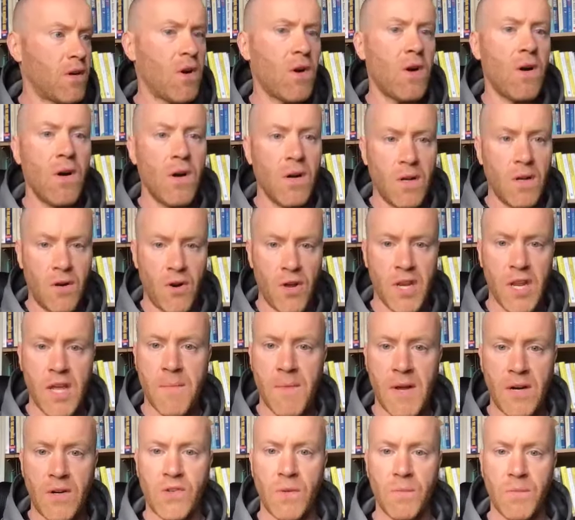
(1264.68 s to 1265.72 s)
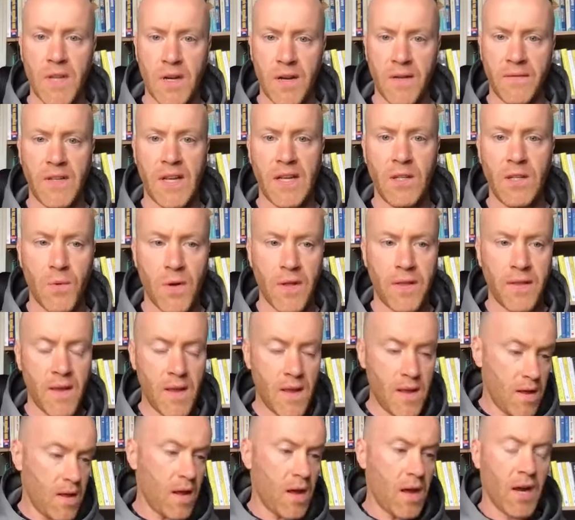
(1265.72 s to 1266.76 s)
call or an email or something I've dealt with,
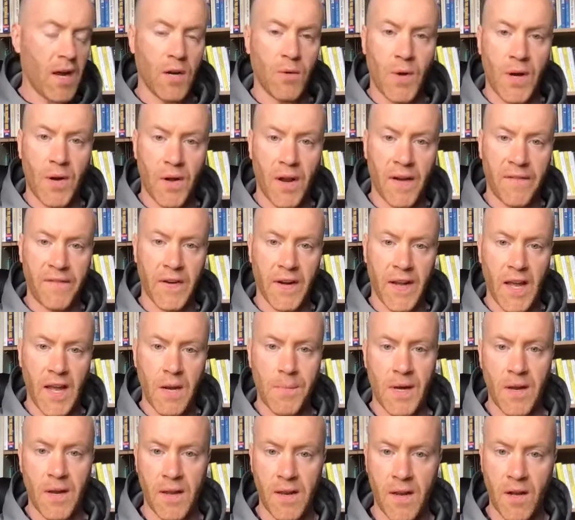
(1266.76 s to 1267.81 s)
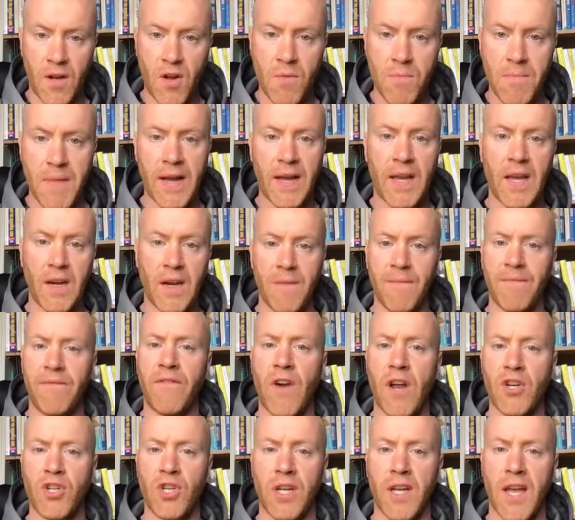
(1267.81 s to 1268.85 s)
I go out, I forget about it, and I come back in and I'm
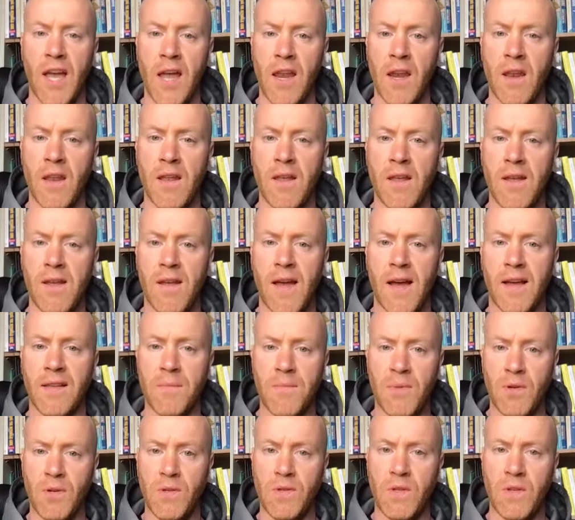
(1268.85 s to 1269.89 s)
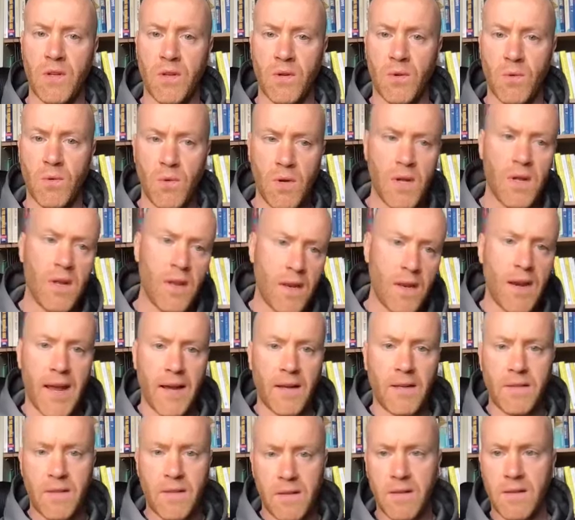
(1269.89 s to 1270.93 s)
fresh again, as opposed to
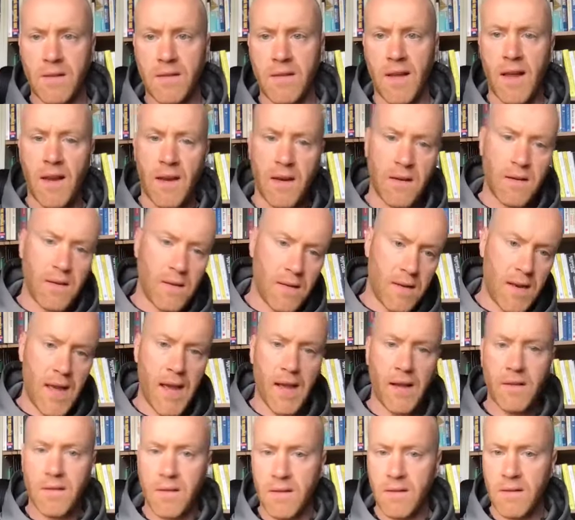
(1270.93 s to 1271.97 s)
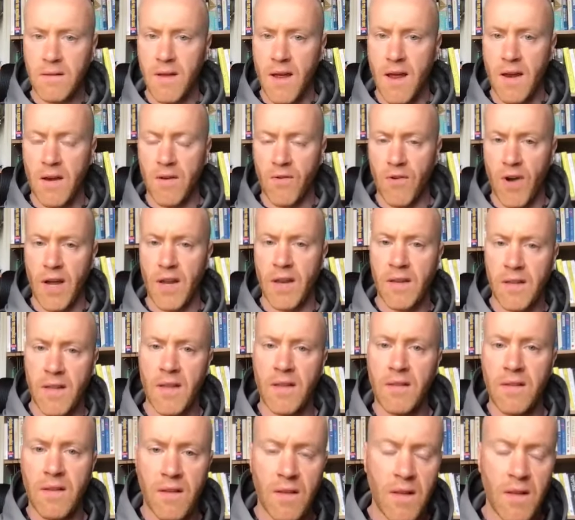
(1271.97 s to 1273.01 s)
next, send, right? And
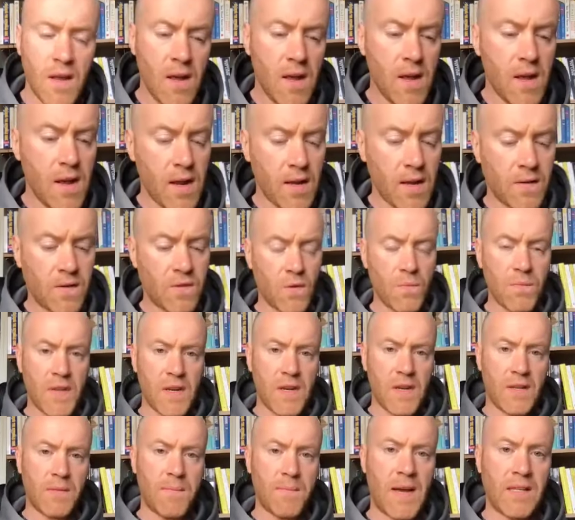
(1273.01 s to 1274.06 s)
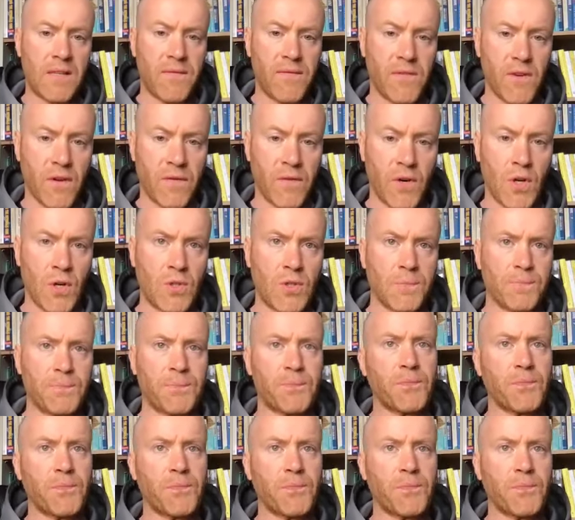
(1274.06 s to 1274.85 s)
it's something that's massively overlooked.